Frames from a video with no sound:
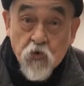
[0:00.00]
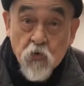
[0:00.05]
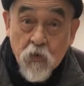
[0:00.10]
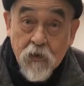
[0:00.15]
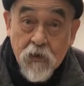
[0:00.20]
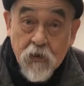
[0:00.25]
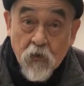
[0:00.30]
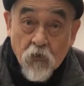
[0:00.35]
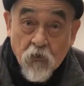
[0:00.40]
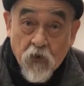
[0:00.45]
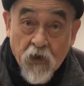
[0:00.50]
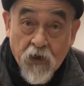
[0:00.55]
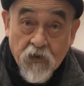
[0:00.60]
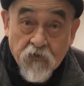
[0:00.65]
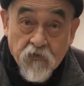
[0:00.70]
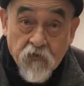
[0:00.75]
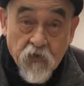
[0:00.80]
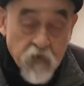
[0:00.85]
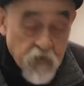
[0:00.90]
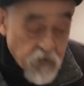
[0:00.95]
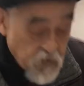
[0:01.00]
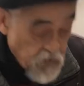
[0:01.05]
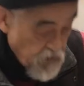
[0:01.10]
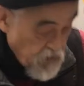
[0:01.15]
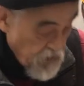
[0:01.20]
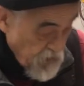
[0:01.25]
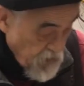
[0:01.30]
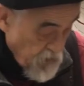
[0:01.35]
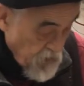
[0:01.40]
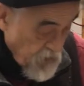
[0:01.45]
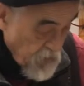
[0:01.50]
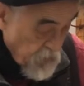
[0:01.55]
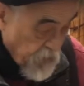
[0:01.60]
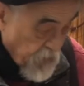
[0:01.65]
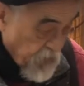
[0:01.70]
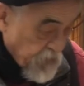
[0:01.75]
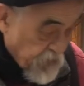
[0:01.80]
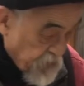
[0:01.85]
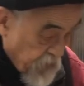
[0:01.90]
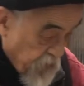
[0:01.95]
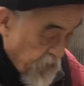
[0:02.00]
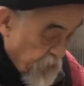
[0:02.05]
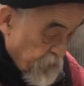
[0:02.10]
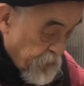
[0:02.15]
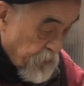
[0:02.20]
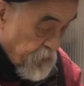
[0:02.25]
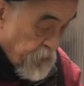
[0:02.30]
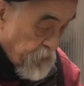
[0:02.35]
elongated, but I